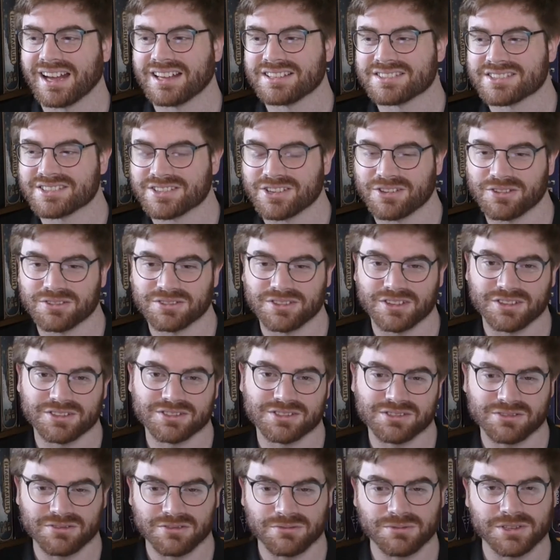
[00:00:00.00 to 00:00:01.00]
so
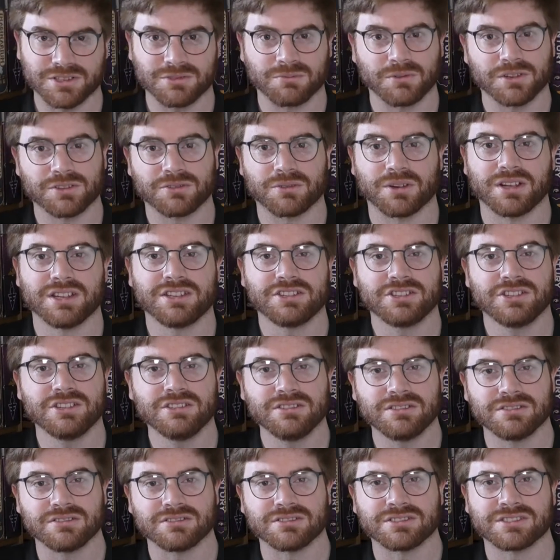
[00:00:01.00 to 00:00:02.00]
those, which one do I
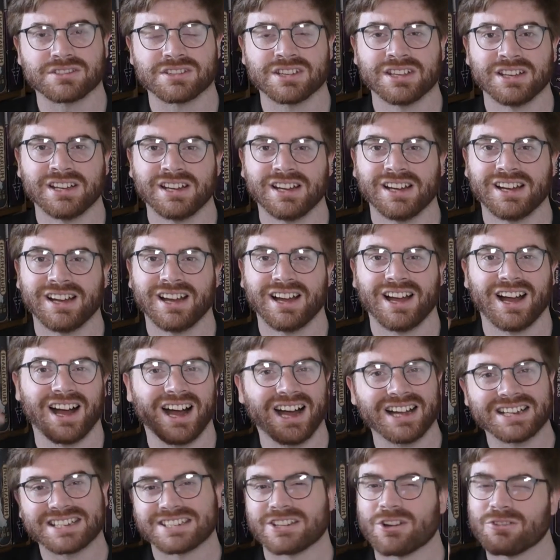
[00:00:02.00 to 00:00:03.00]
choose?
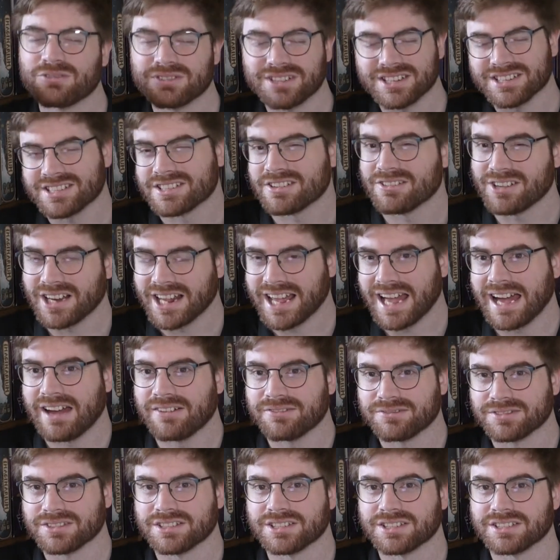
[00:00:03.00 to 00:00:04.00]
I don't necessarily
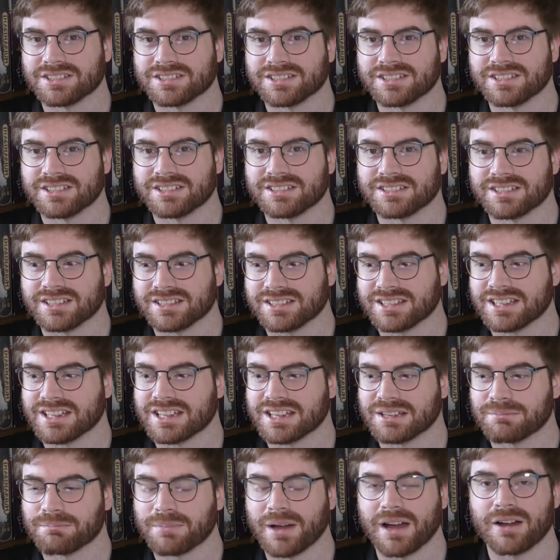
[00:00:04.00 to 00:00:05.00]
have the
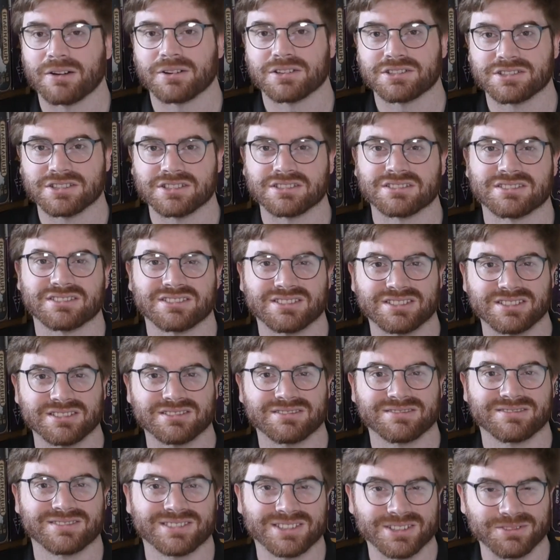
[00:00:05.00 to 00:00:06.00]
thinking power
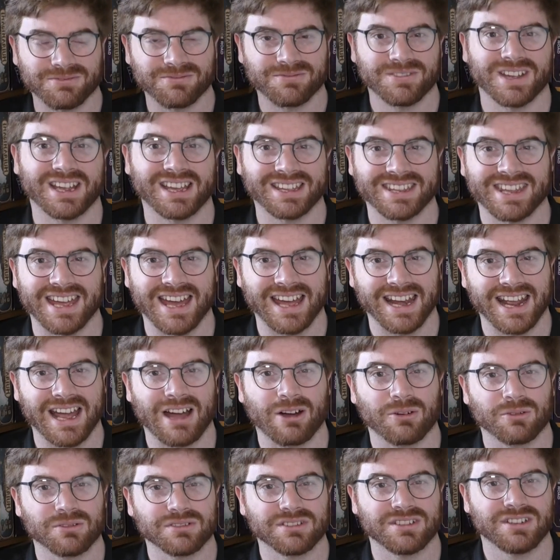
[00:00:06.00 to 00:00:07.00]
to figure that
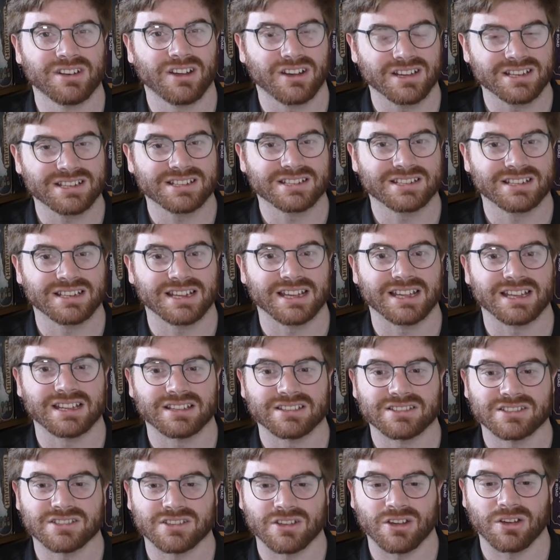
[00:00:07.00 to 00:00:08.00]
out nicely,
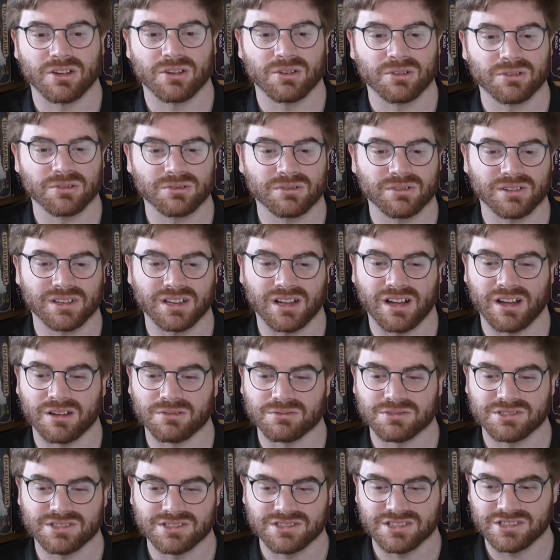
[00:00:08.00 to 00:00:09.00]
and so I
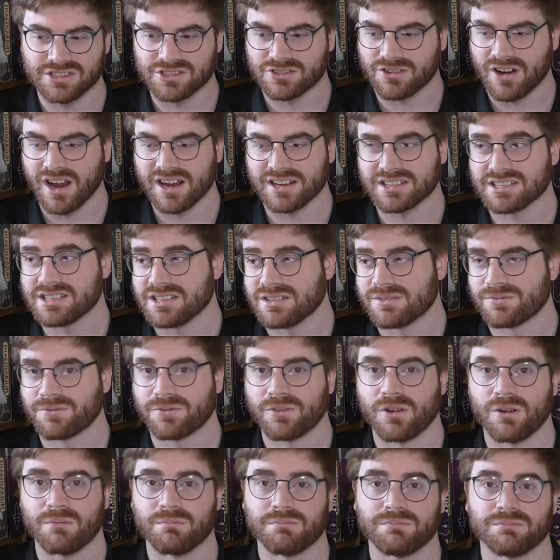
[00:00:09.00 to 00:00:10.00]
was distracted
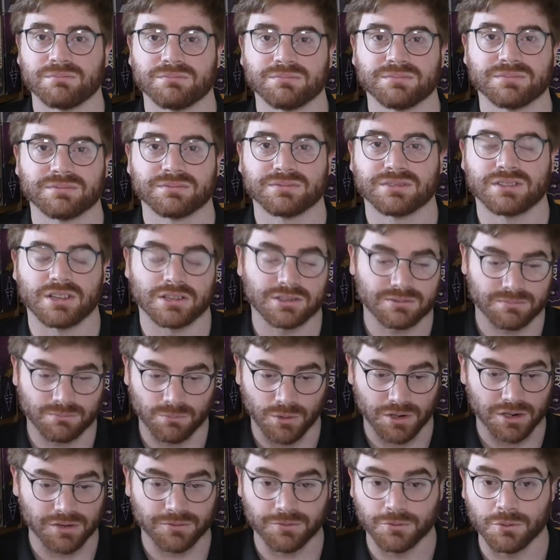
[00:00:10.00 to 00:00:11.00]
from this
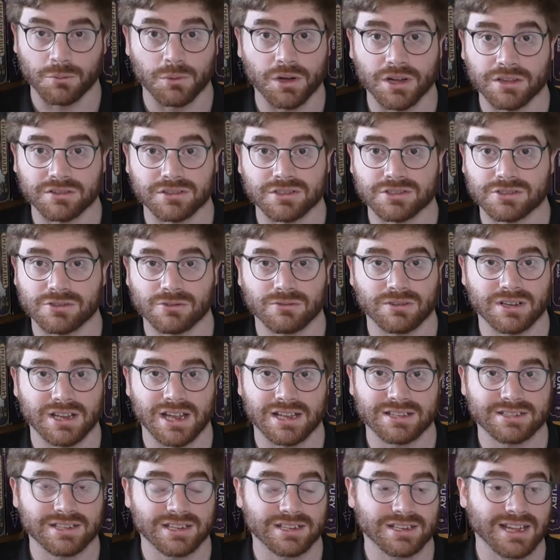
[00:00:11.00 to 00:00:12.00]
wonderful world that's
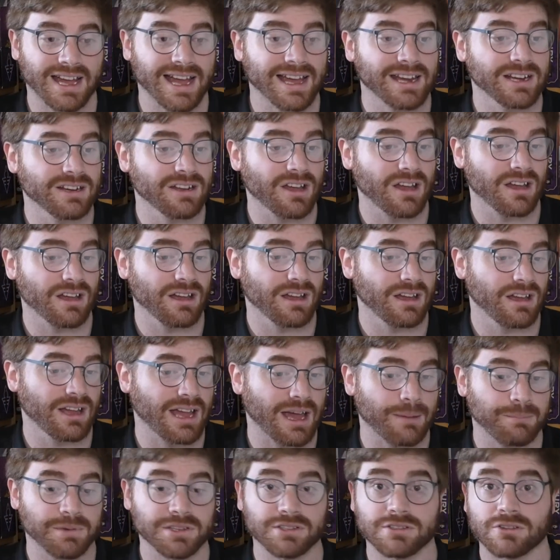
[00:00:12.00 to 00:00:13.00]
created, and
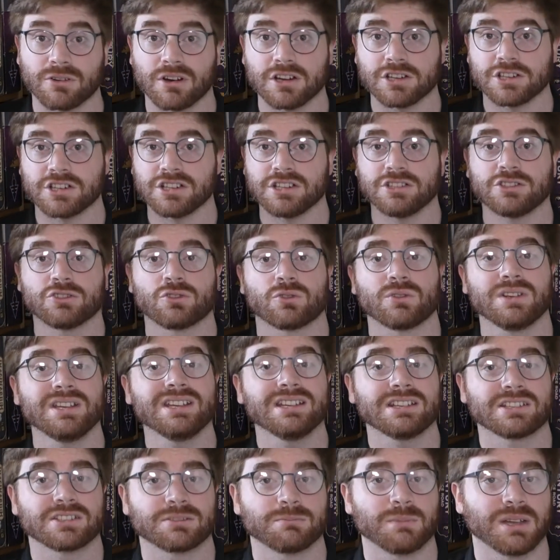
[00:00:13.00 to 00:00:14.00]
app integration
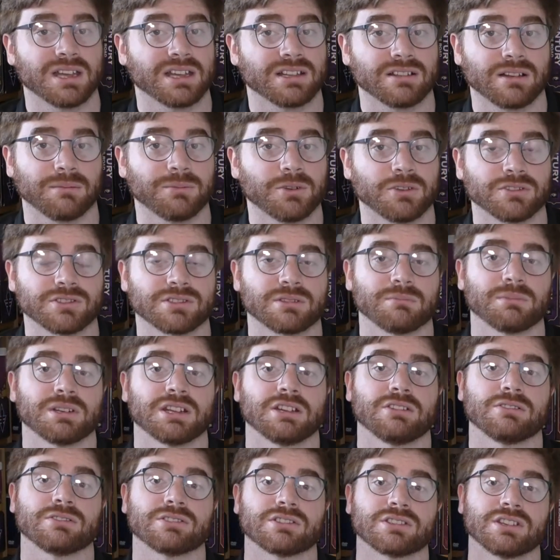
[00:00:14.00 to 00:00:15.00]
intrigues me. I'm not
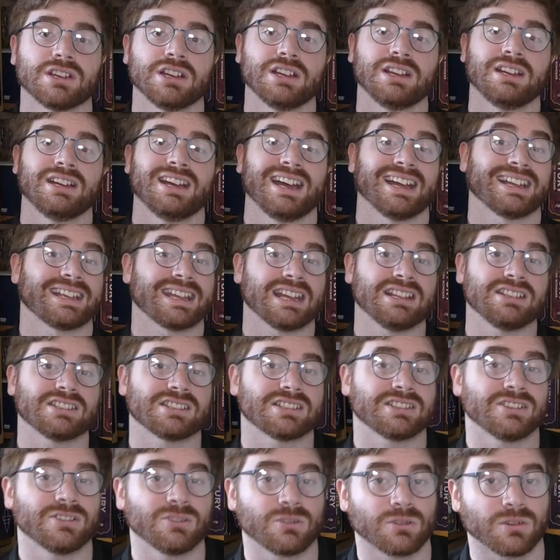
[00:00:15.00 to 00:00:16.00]
somebody who's
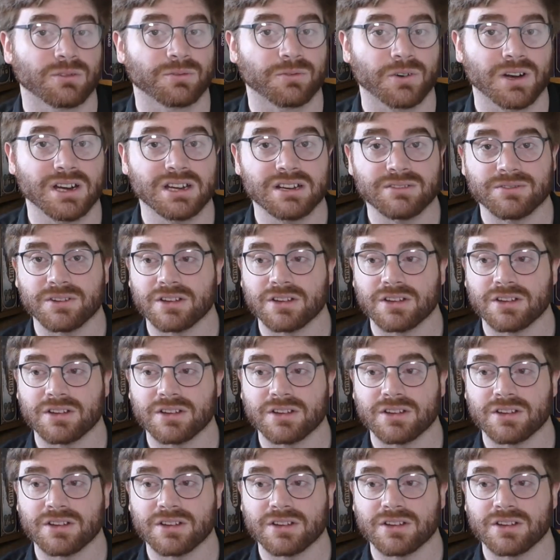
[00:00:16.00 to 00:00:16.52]
against it or afraid of